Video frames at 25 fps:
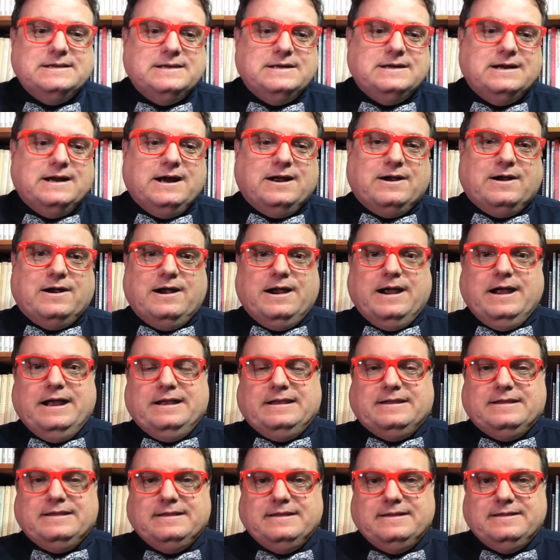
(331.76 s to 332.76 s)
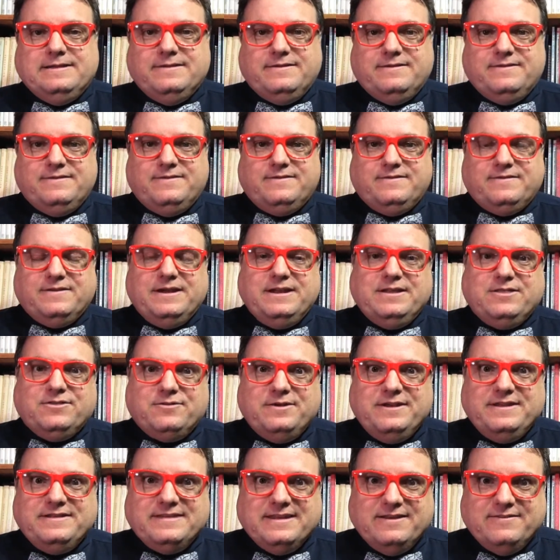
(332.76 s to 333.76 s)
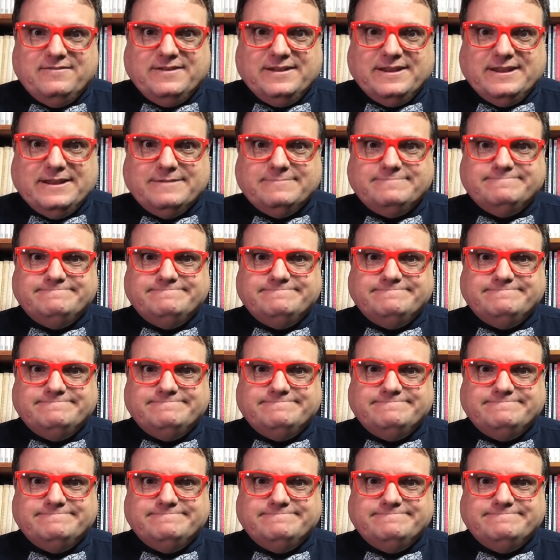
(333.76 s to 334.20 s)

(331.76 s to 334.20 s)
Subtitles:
All right. Flight 370.